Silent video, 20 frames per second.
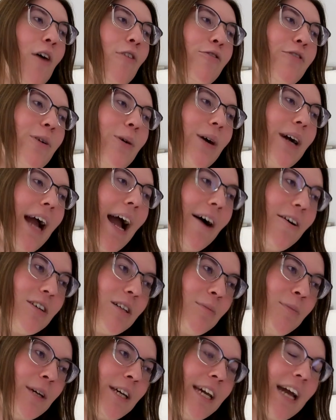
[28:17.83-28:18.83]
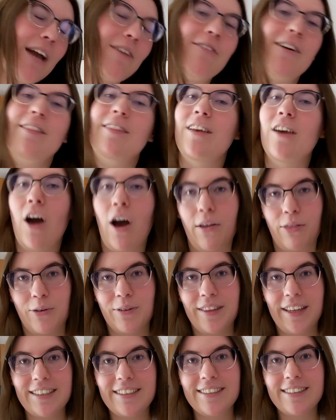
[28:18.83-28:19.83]
For Alchemy, I read The
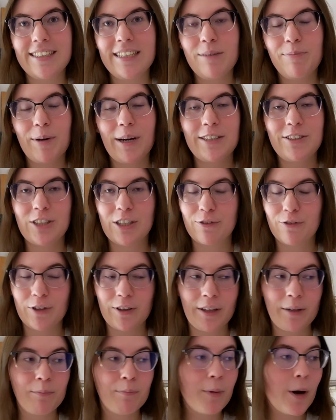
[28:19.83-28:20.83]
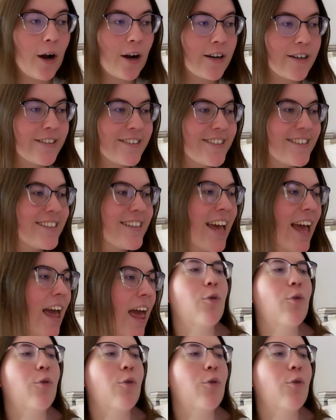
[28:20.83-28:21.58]
Hawthorne Legacy by Jennifer Lynn Barnes.